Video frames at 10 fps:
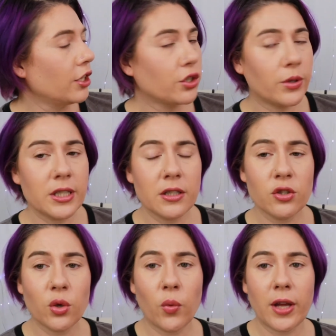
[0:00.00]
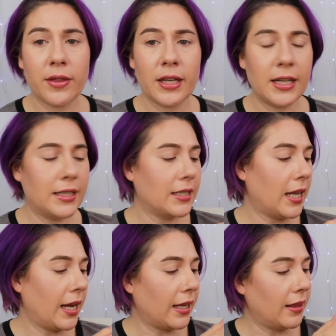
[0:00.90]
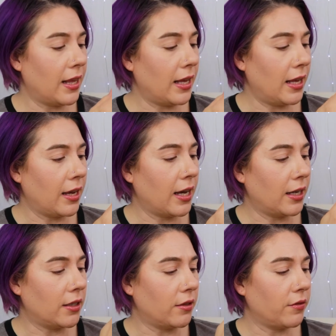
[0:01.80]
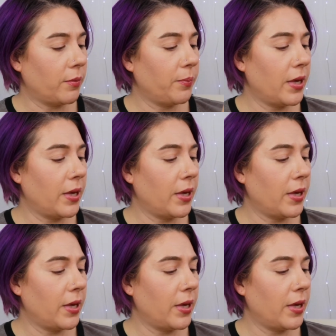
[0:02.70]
So this is the one that is like the kind of